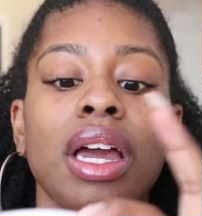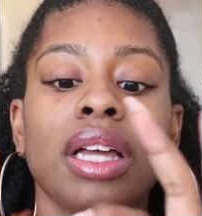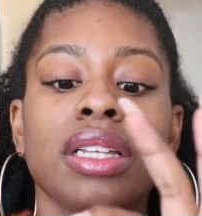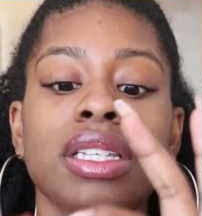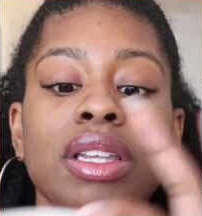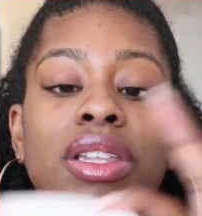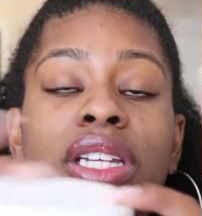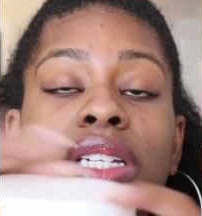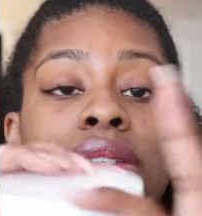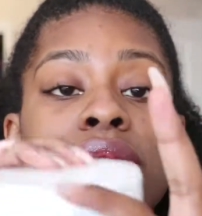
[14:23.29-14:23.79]

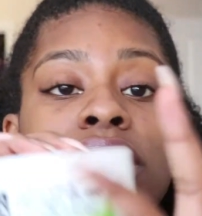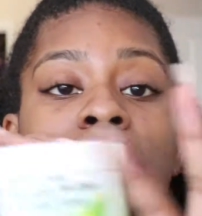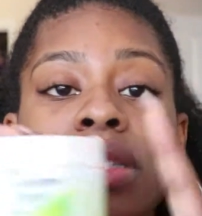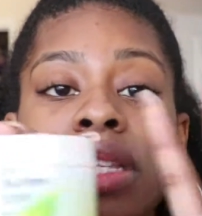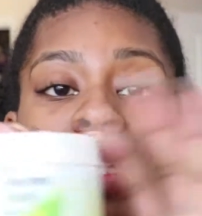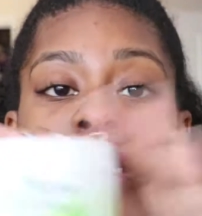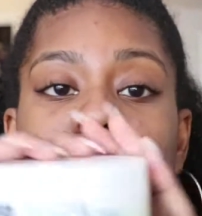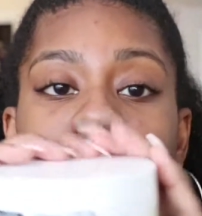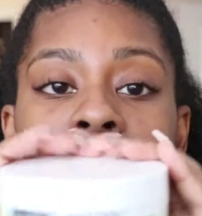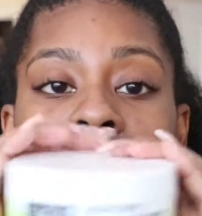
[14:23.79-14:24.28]
So this
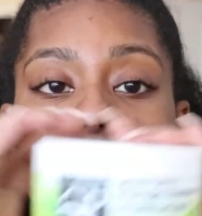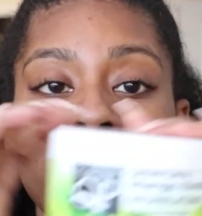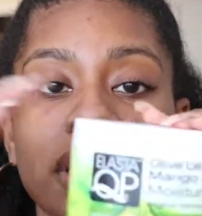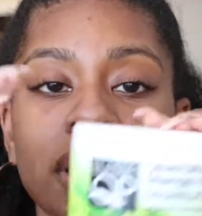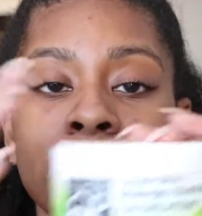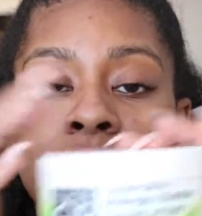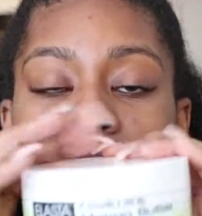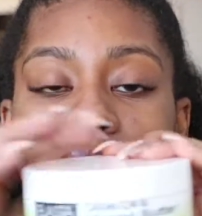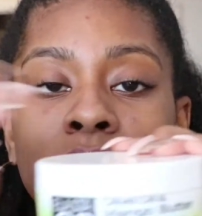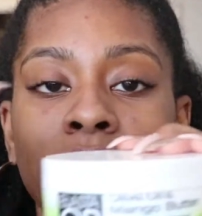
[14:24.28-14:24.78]
has
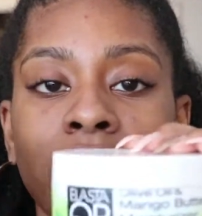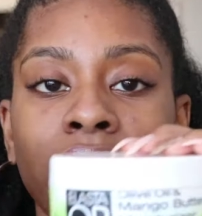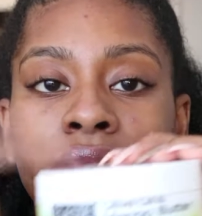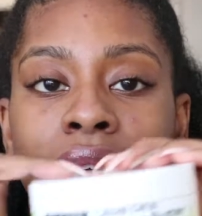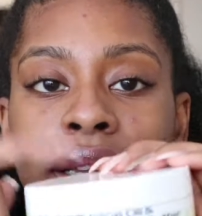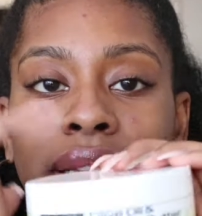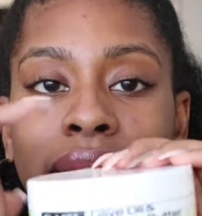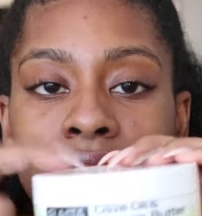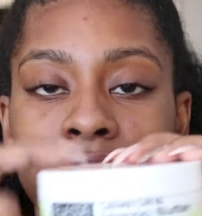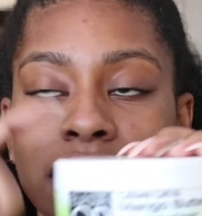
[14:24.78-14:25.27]
always been in
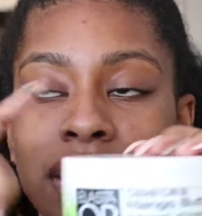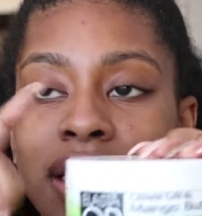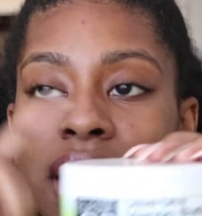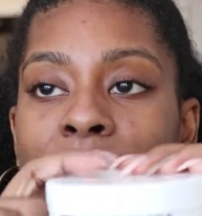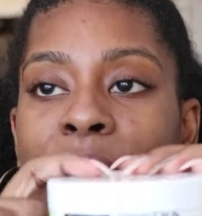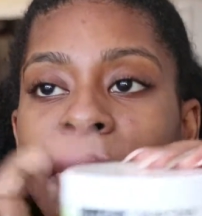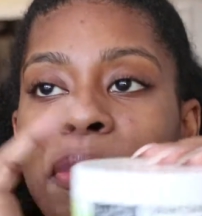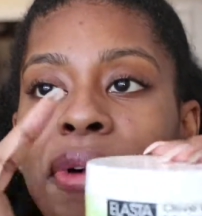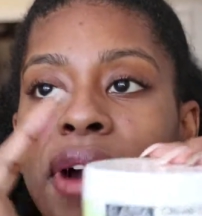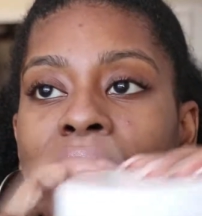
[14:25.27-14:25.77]
my, like a
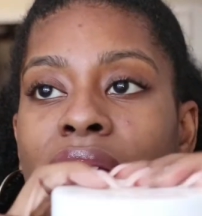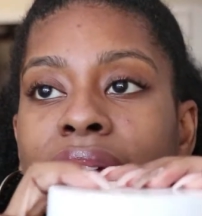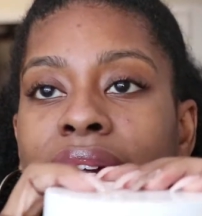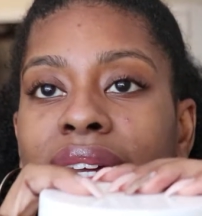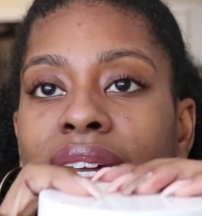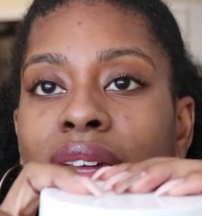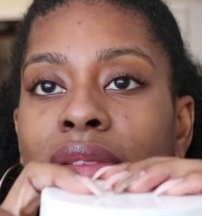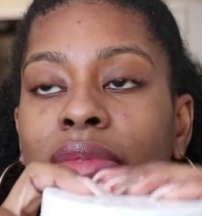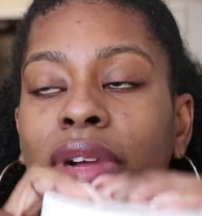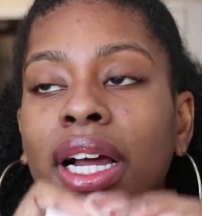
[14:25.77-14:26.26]
staple
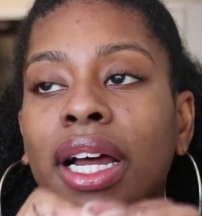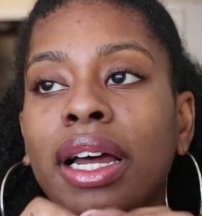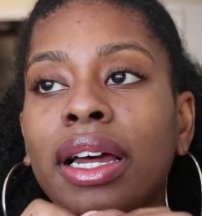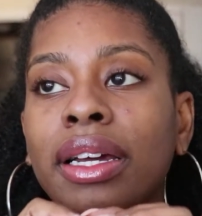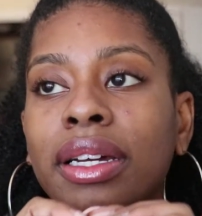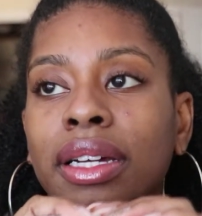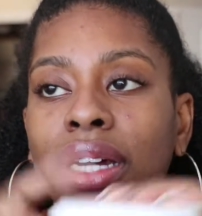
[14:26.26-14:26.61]
product in my